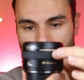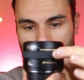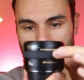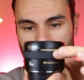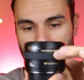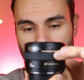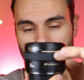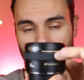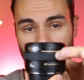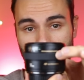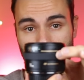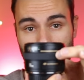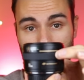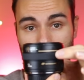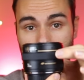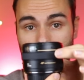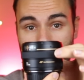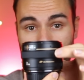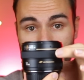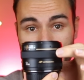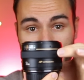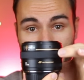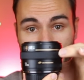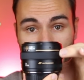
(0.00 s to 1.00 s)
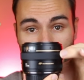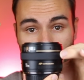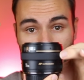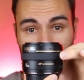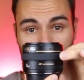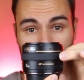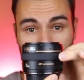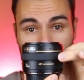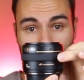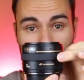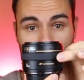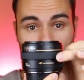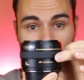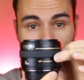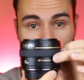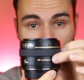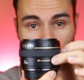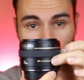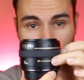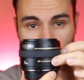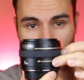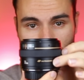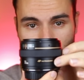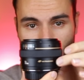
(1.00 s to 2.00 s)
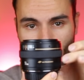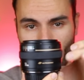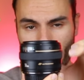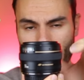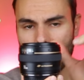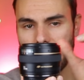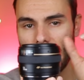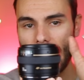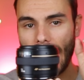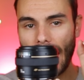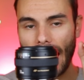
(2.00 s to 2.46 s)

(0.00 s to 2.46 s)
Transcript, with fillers: the Canon 50mm f1.4.